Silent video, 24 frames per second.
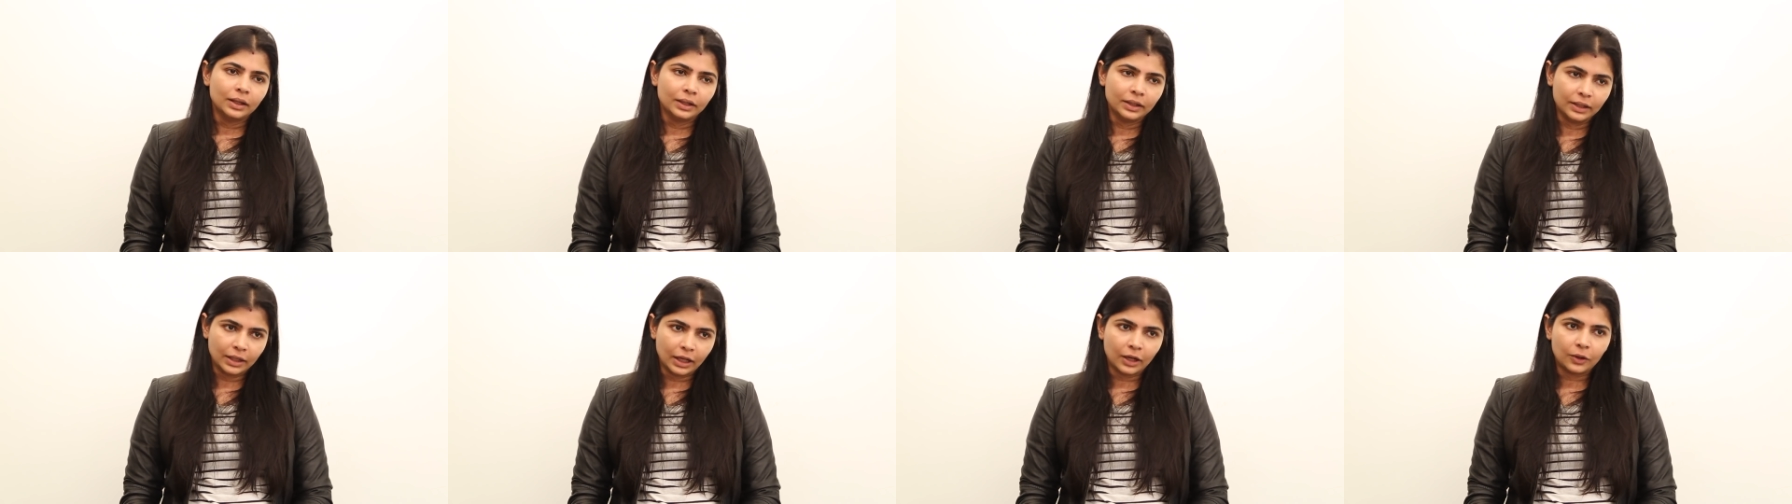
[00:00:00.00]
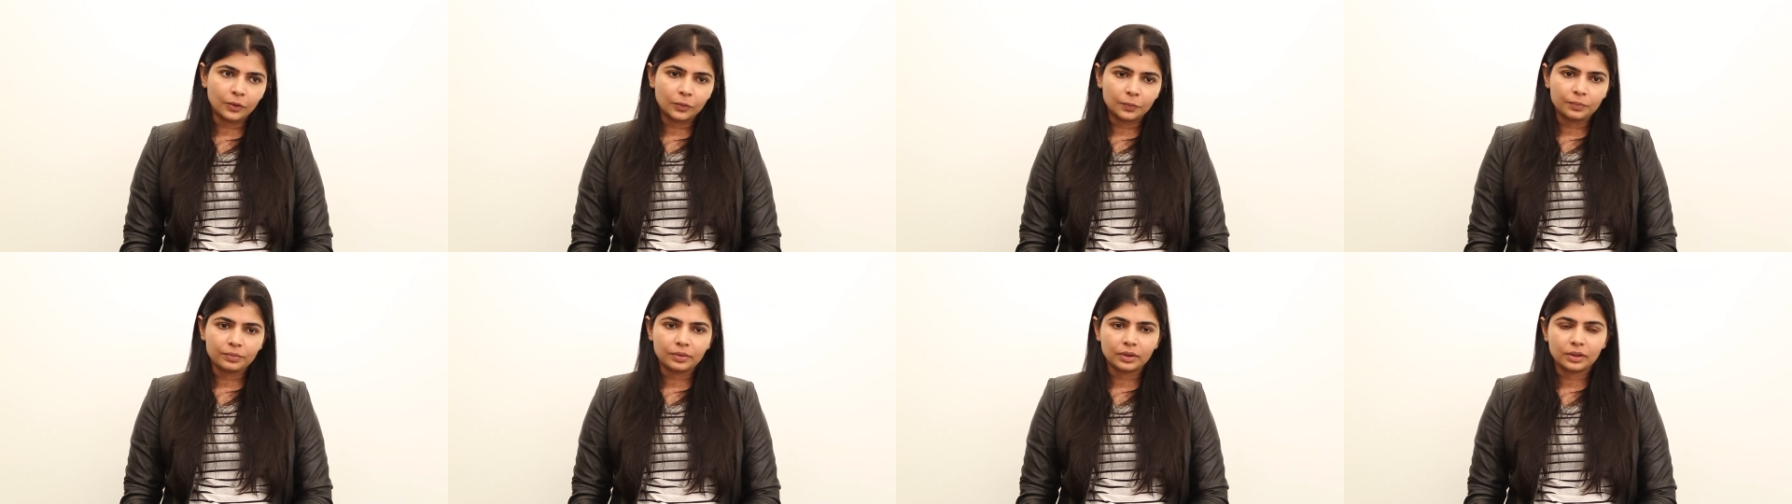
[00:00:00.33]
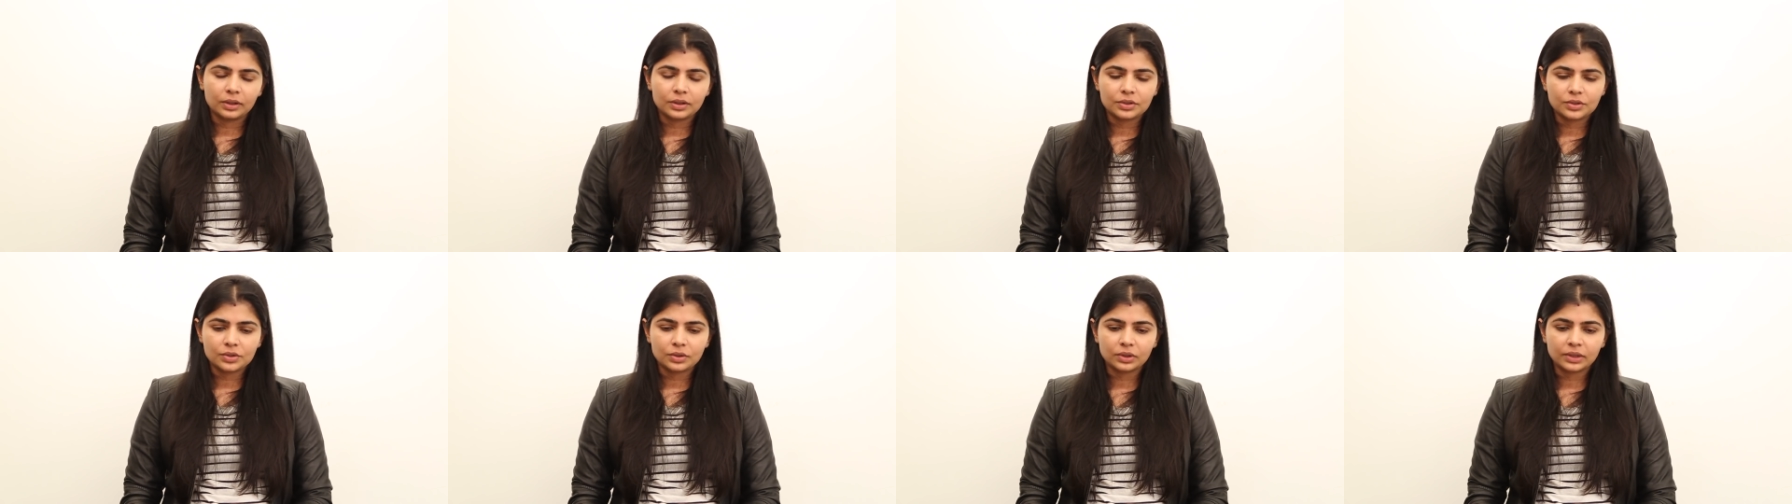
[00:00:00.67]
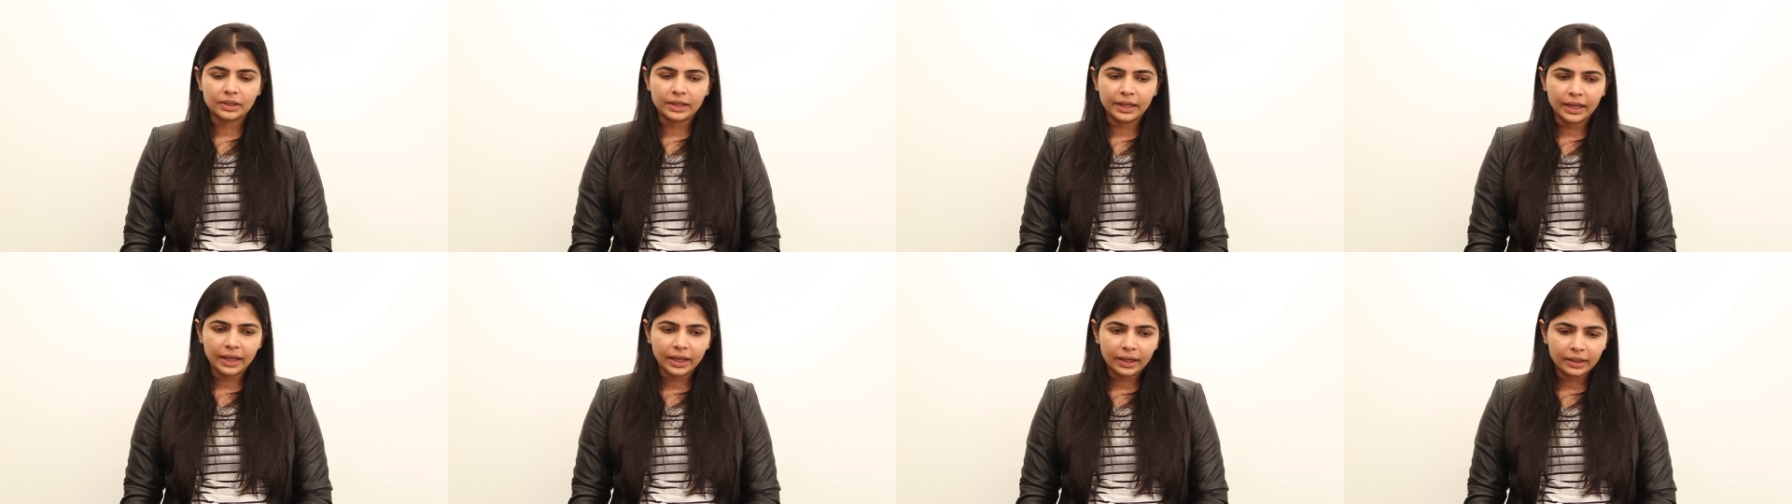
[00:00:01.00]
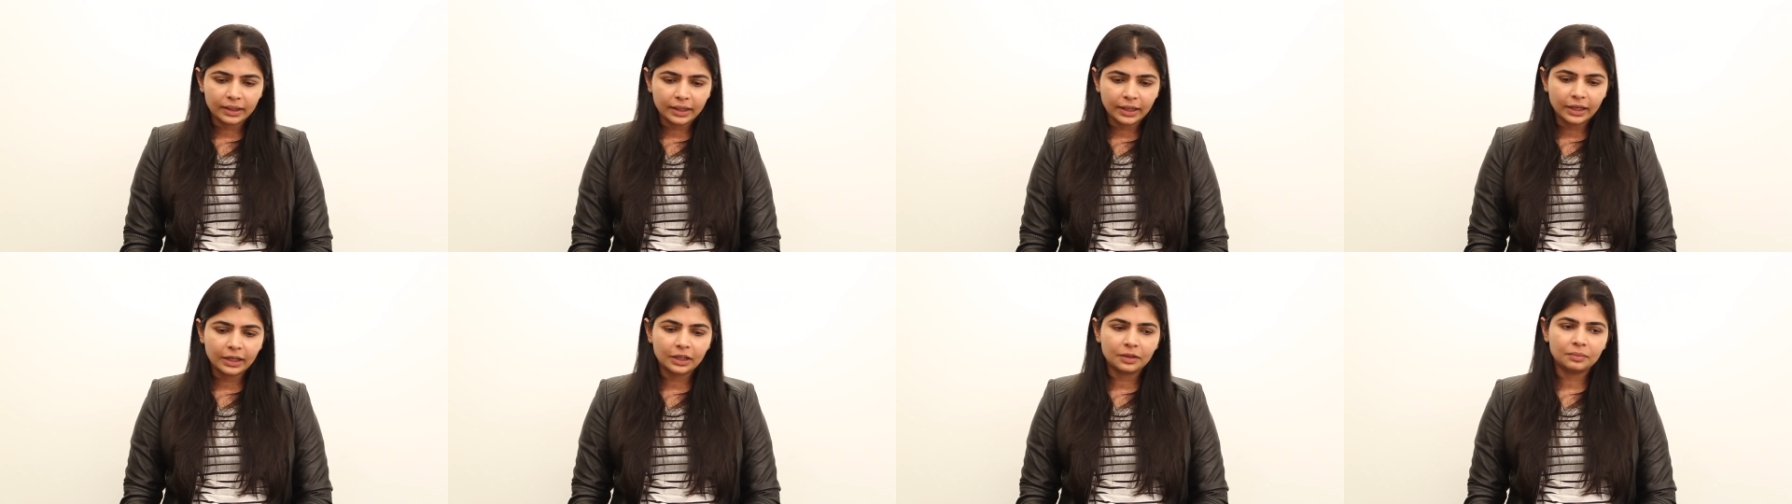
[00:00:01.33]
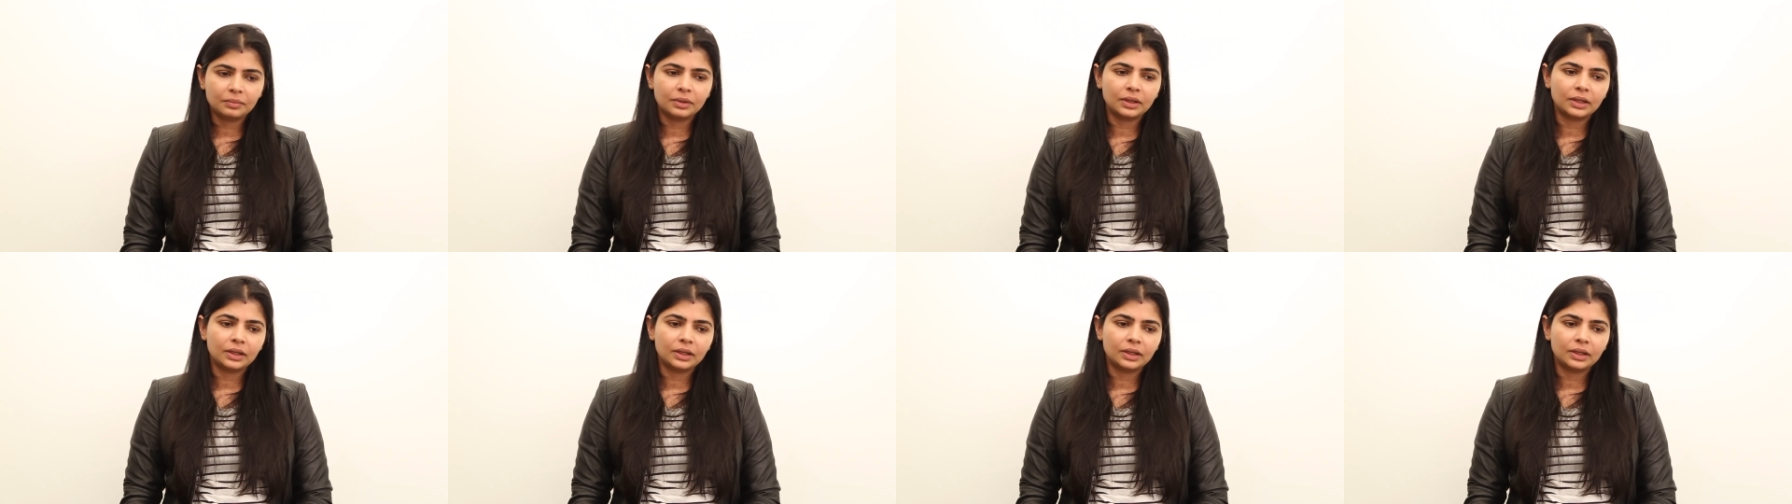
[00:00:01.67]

Now, so they're telling